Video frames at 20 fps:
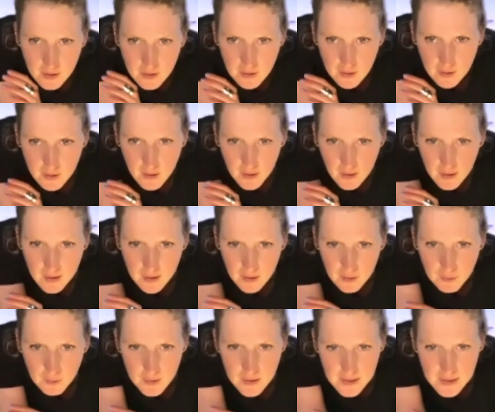Okay,
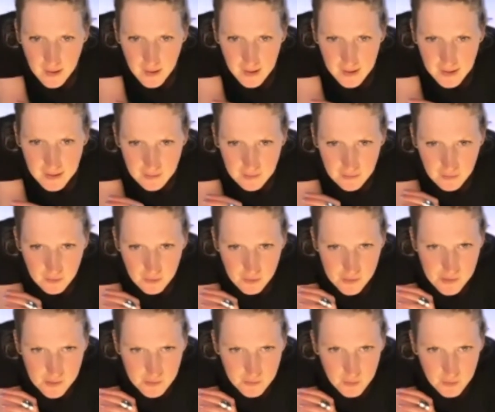only kind
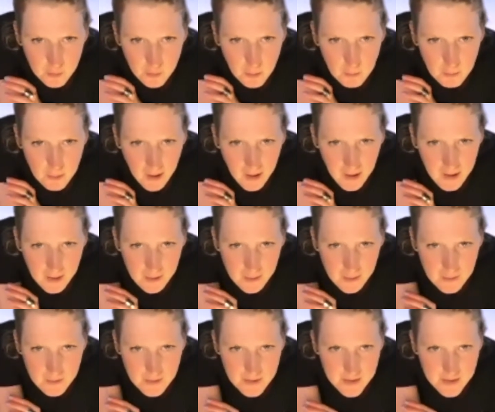thoughts if you wobble out.